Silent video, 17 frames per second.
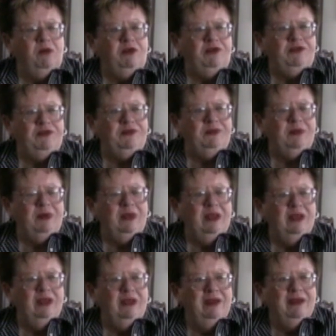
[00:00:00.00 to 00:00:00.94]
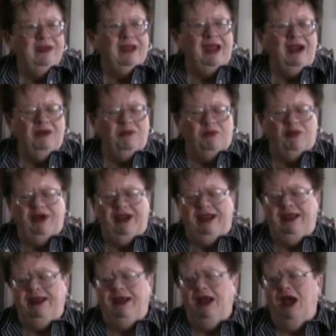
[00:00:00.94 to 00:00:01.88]
was kind of
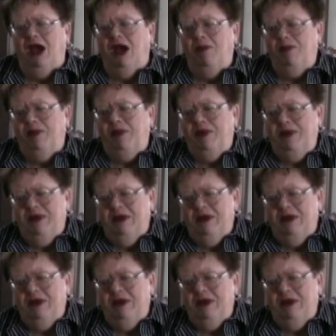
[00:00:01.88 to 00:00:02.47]
breaking up